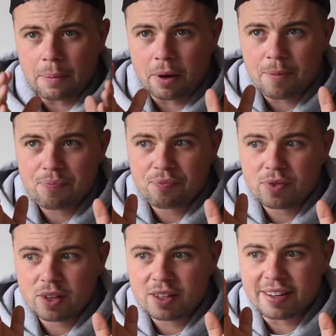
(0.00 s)
But
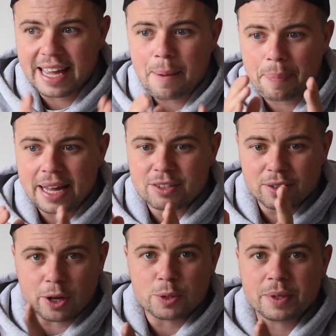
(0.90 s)
to get better
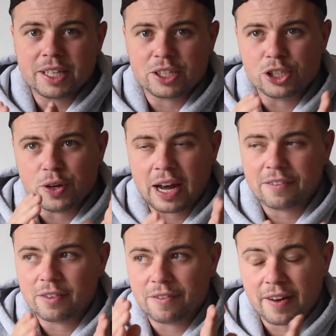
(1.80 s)
in those positions, you have
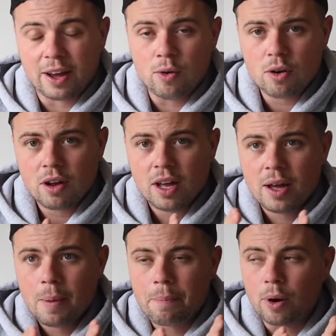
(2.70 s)
to fail,
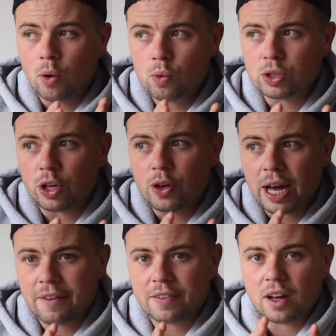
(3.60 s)
but also you
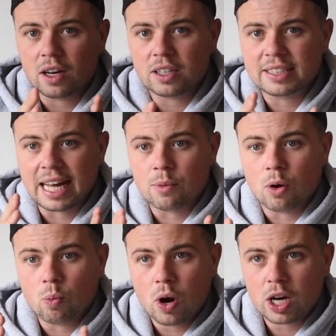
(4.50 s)
have to understand
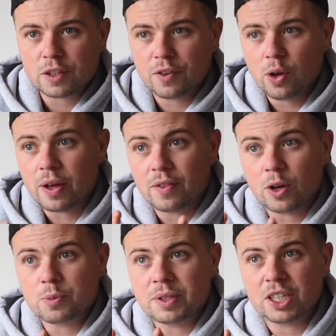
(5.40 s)
what works for you in
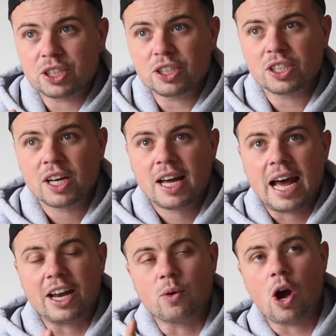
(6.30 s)
those positions,
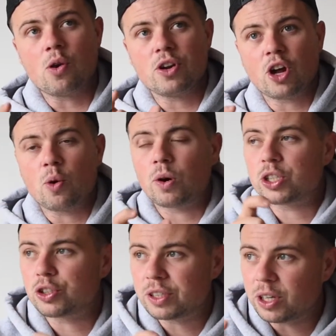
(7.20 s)
and you'll only know
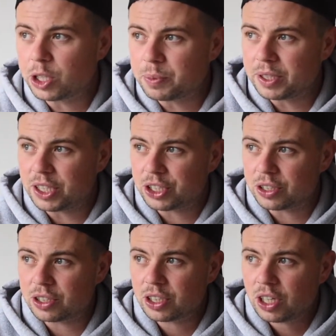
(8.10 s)
once you're in those
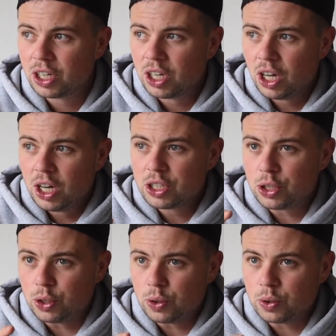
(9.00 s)
positions
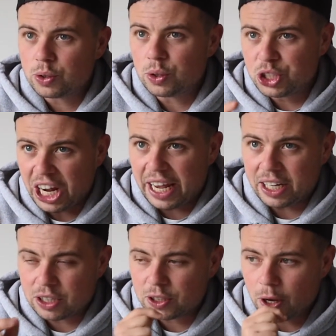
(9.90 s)
to change.